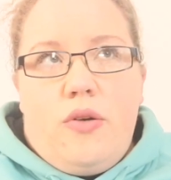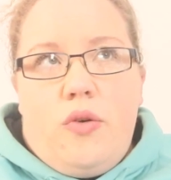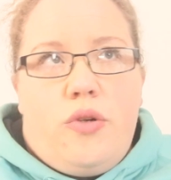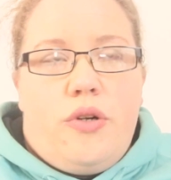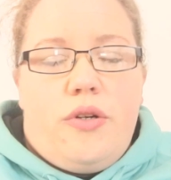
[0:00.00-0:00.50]

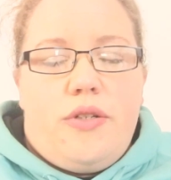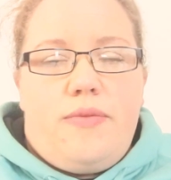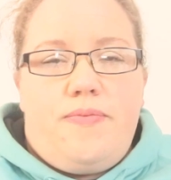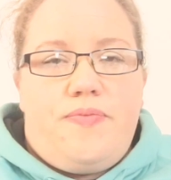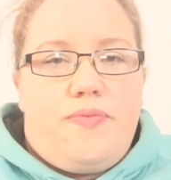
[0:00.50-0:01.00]

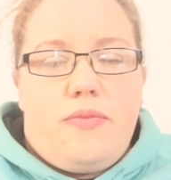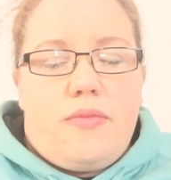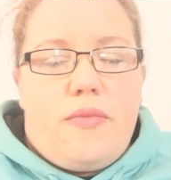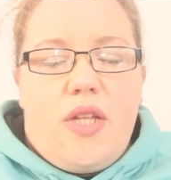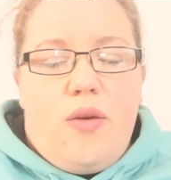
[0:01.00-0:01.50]
or
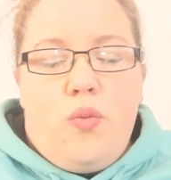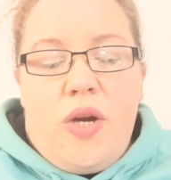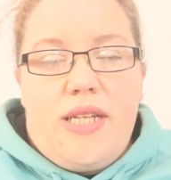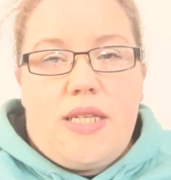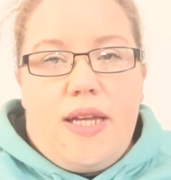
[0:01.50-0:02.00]

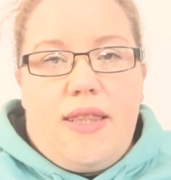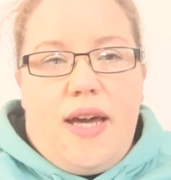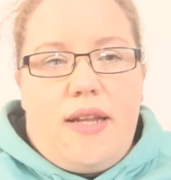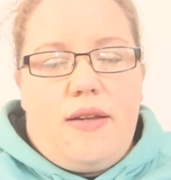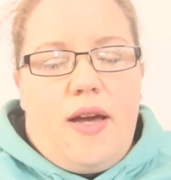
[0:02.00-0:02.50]
ways like
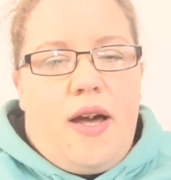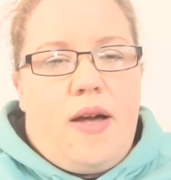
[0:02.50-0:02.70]
that.